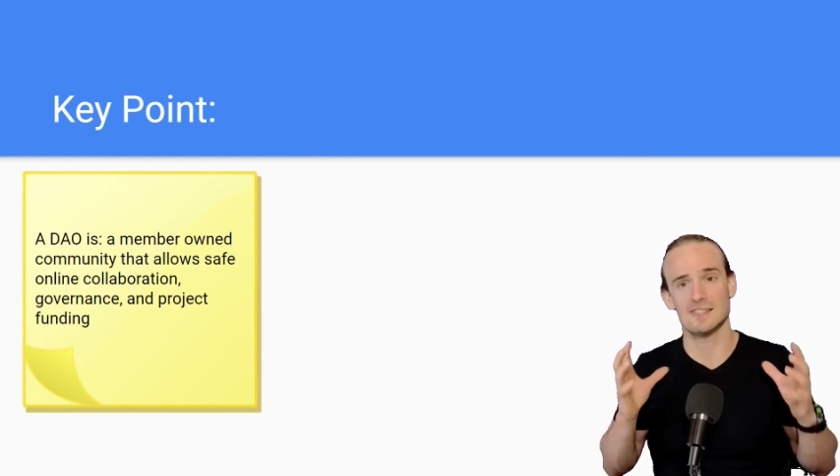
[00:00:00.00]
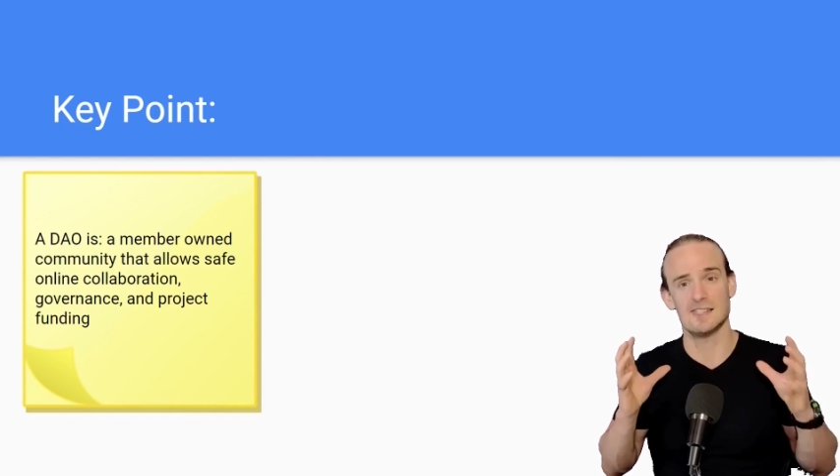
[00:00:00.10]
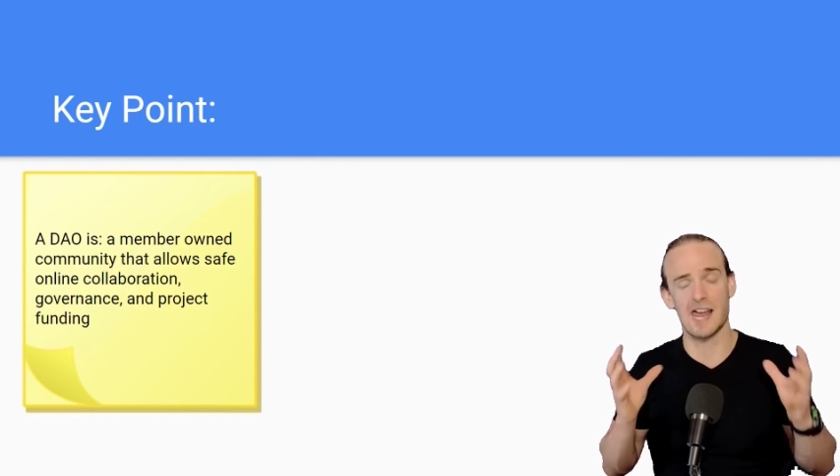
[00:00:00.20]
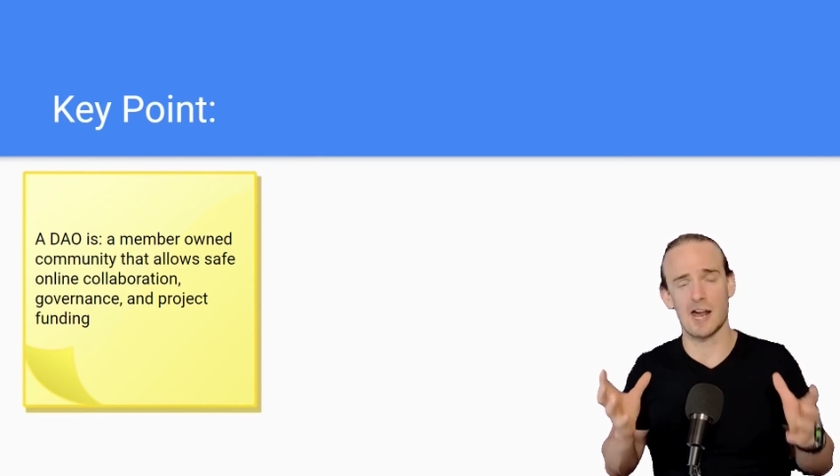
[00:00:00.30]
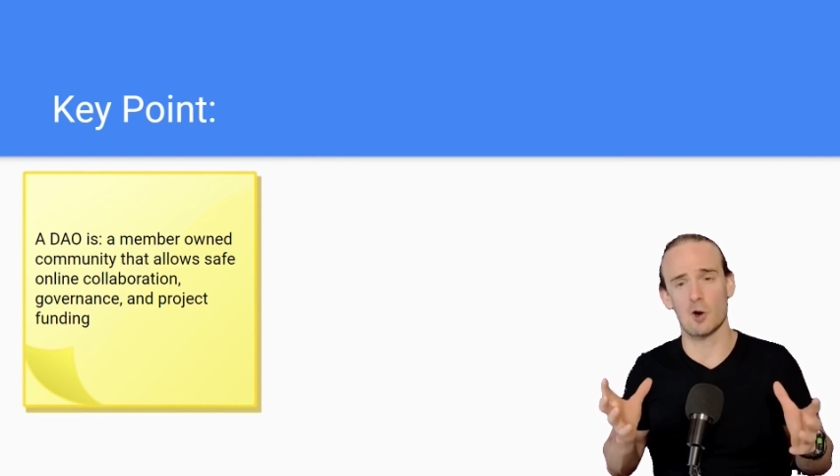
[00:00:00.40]

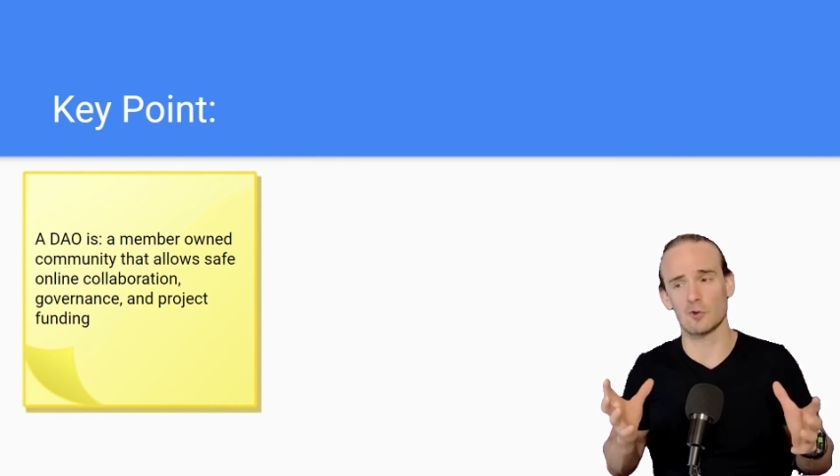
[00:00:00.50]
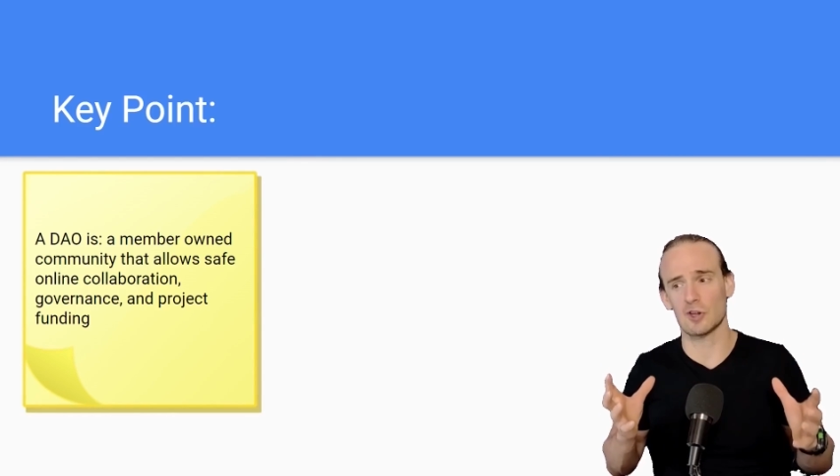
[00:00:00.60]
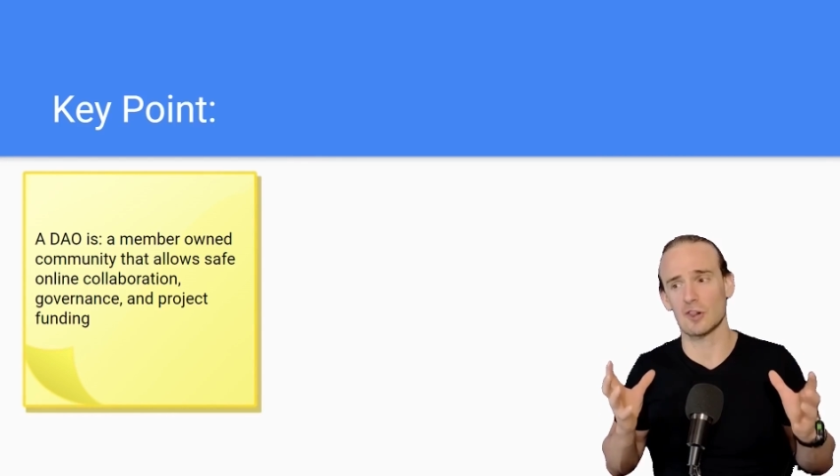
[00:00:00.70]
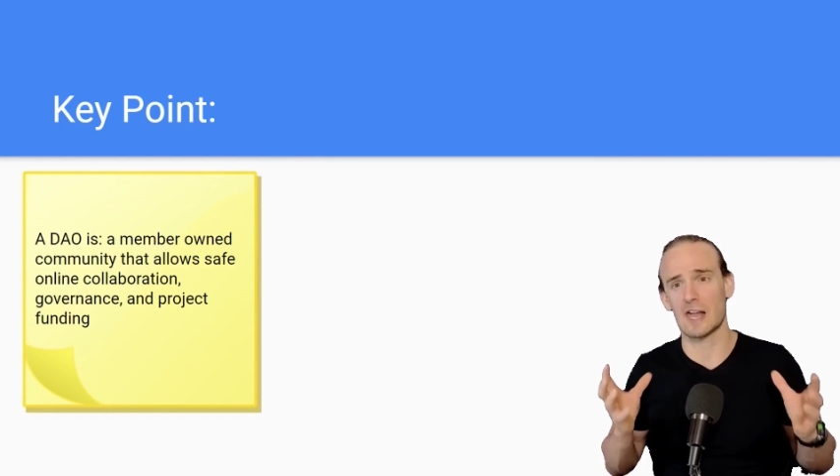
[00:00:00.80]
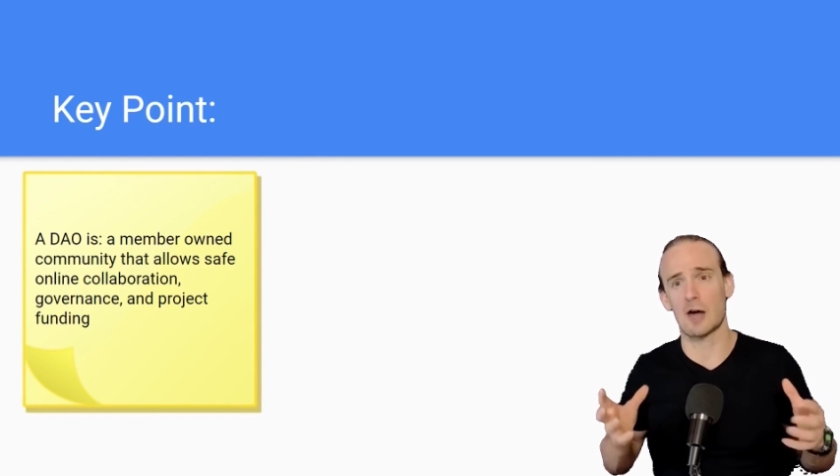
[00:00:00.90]
DAOs
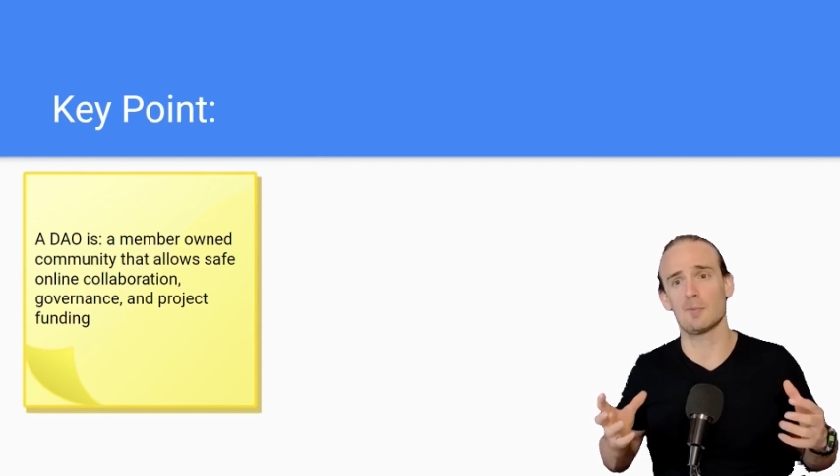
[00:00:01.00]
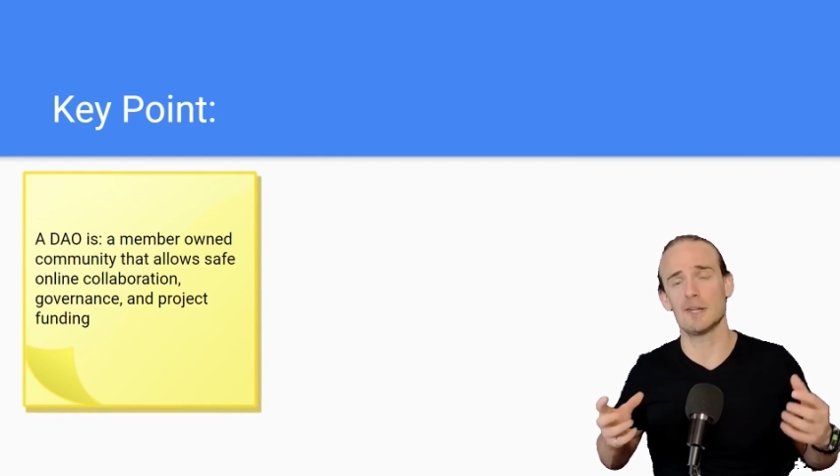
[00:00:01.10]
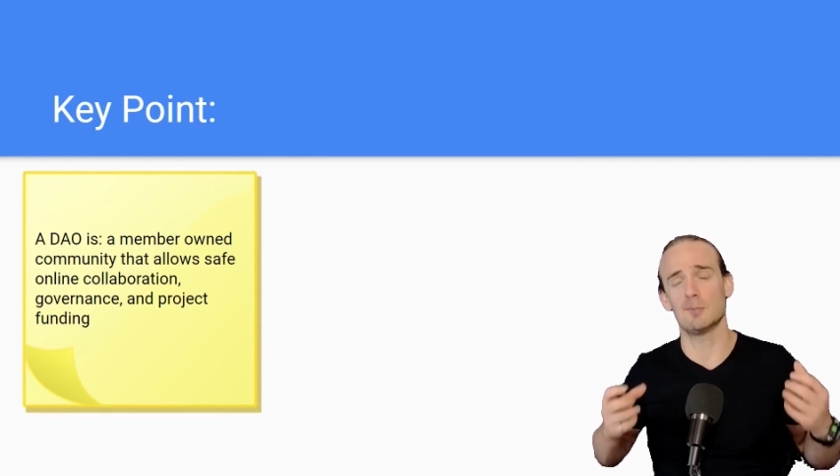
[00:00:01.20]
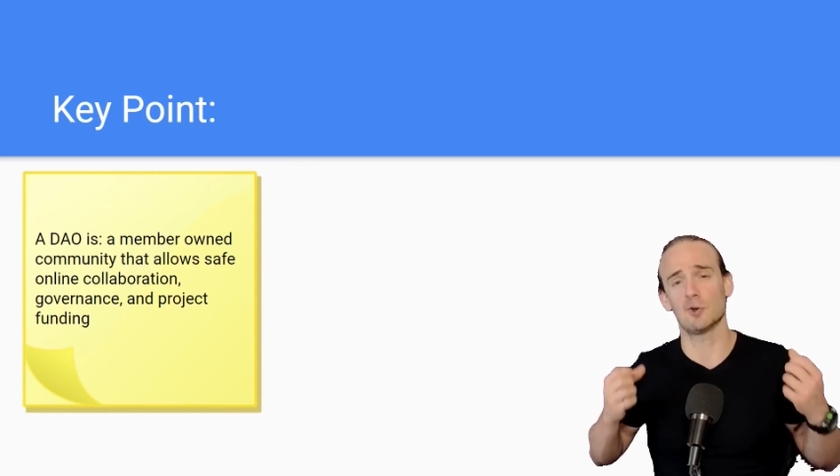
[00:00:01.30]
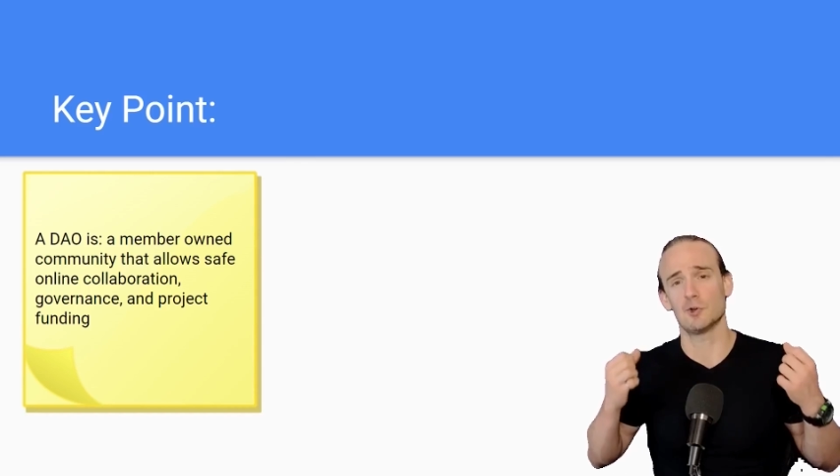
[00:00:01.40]
allow people